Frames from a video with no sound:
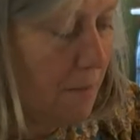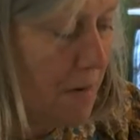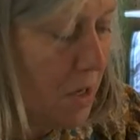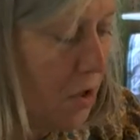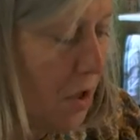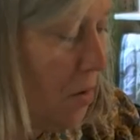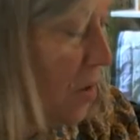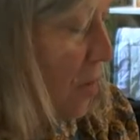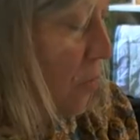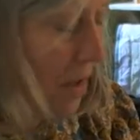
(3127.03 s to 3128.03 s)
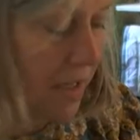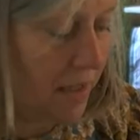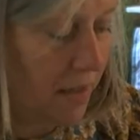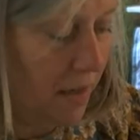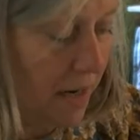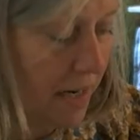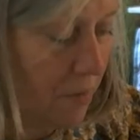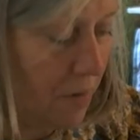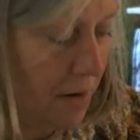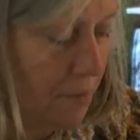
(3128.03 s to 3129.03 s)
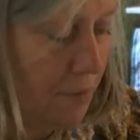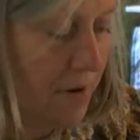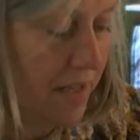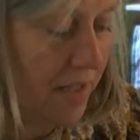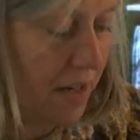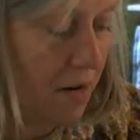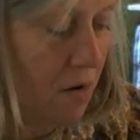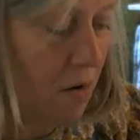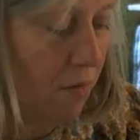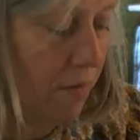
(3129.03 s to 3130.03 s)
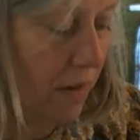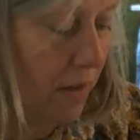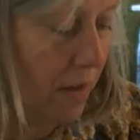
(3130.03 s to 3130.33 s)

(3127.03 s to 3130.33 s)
Let me show you what it's like when I print it off.